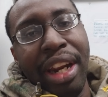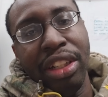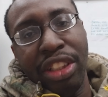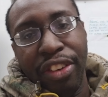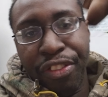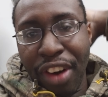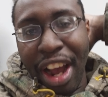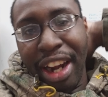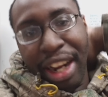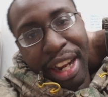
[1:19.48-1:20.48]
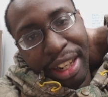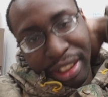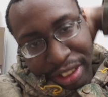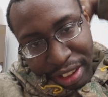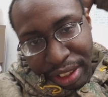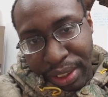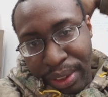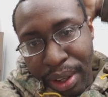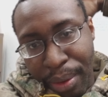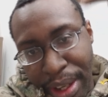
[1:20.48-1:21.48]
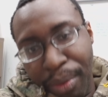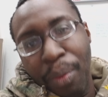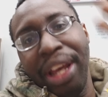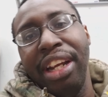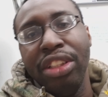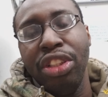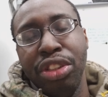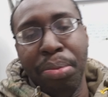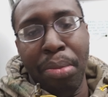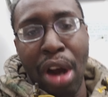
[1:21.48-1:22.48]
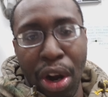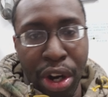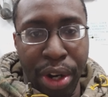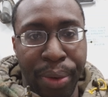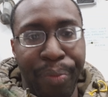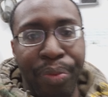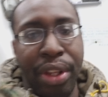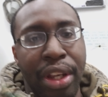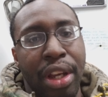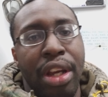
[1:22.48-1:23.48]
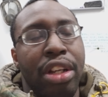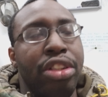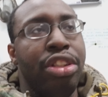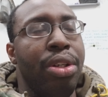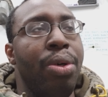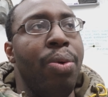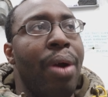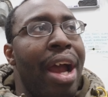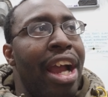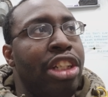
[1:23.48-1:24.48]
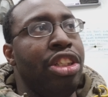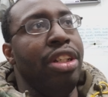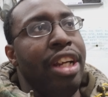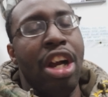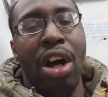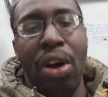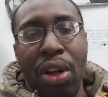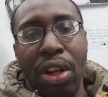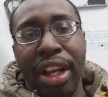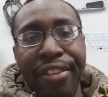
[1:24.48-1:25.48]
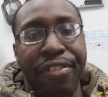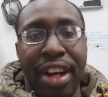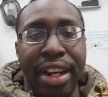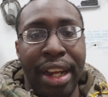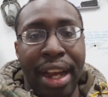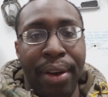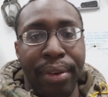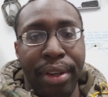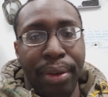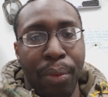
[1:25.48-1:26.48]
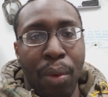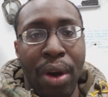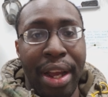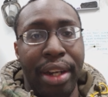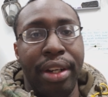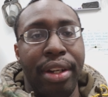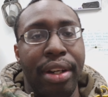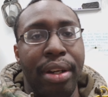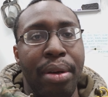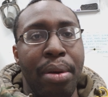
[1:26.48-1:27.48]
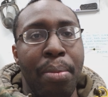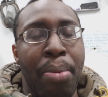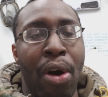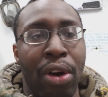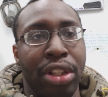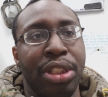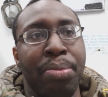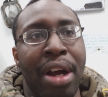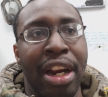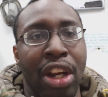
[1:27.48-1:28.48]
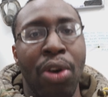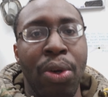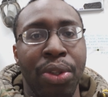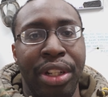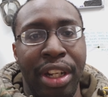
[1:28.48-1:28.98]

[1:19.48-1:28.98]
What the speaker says: until Friday I'm waiting until tomorrow to actually call and find out what parts my local